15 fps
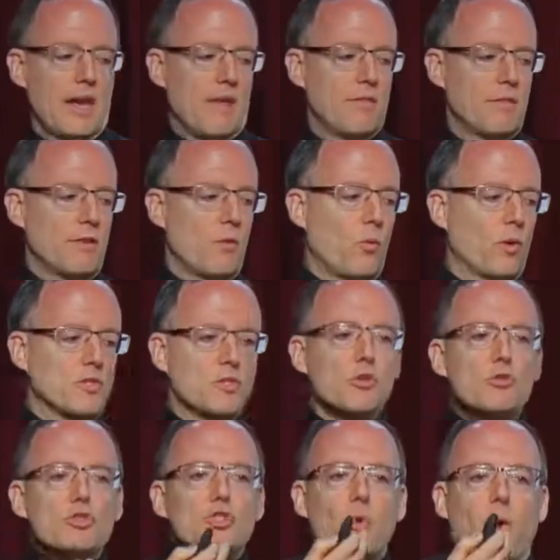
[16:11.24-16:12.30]
and when
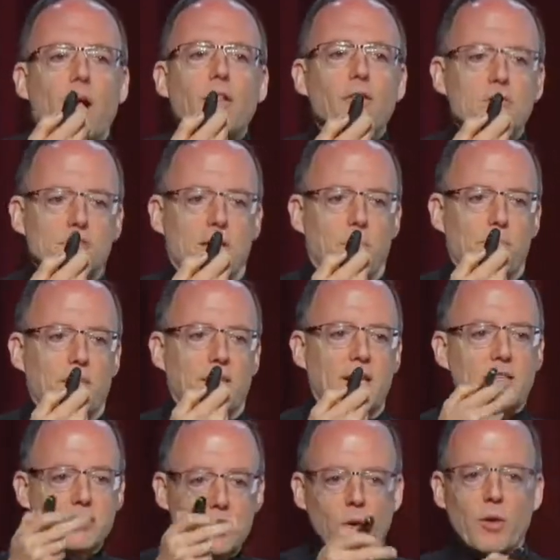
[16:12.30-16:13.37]
you swallow something,
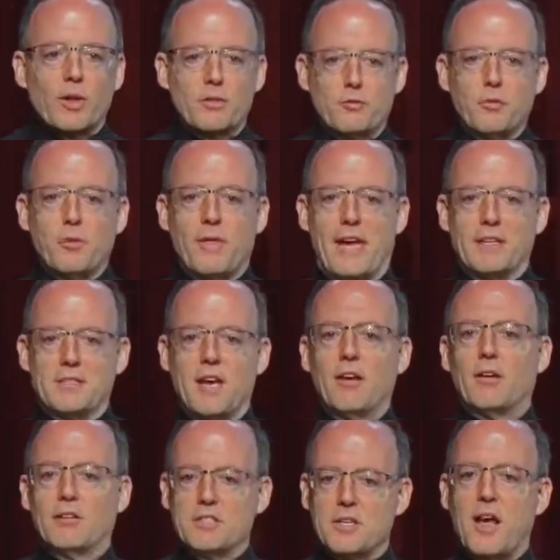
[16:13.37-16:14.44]
it's going through that
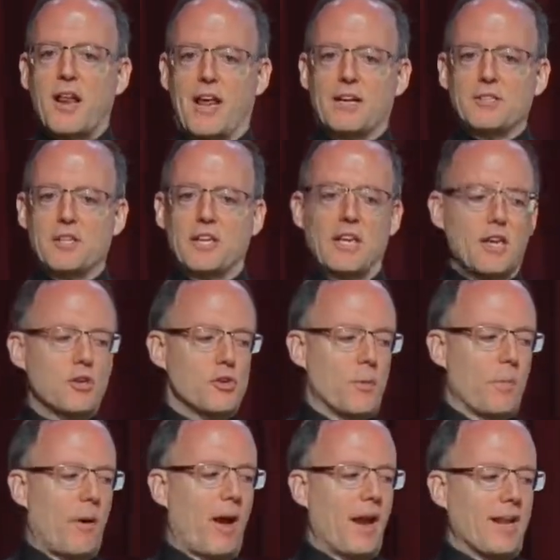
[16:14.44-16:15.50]
tunnel. It's not actually in
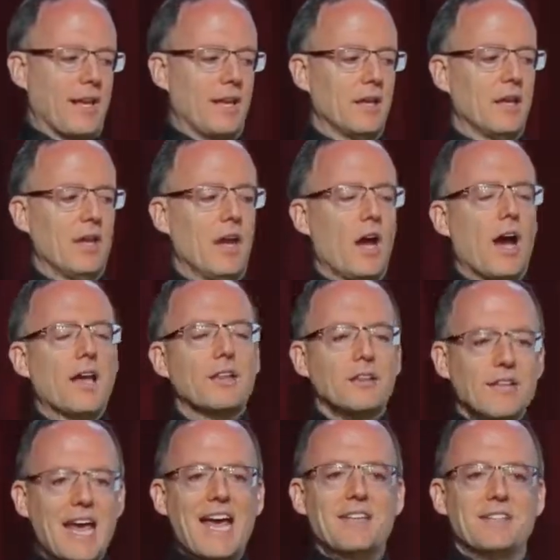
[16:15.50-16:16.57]
your body
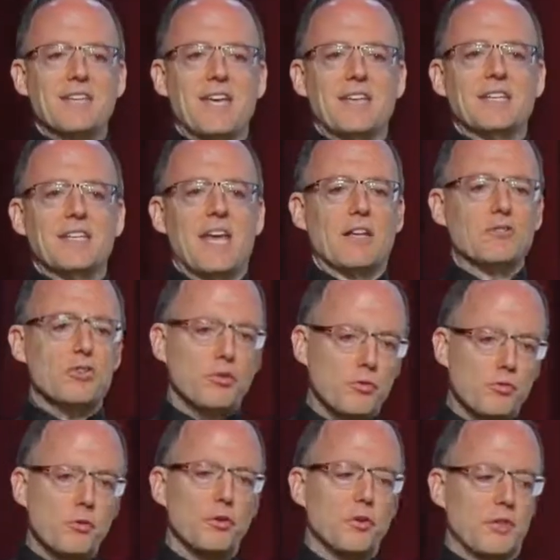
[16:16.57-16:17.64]
unless it gets
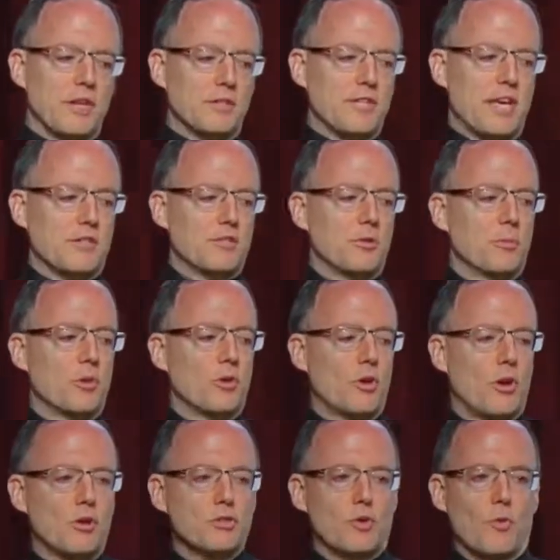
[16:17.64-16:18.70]
through the intestinal
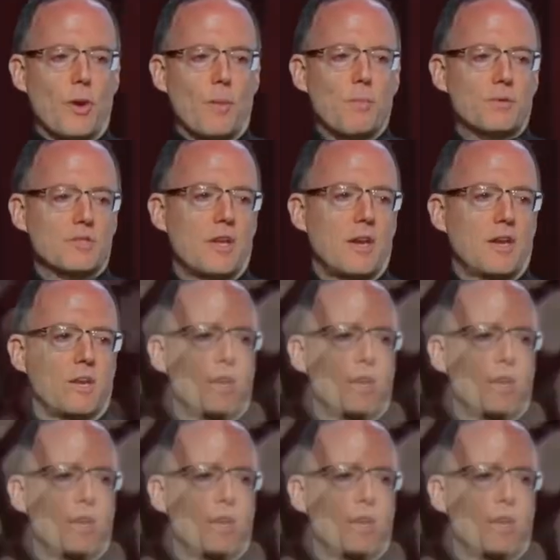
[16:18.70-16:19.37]
mucosa, represented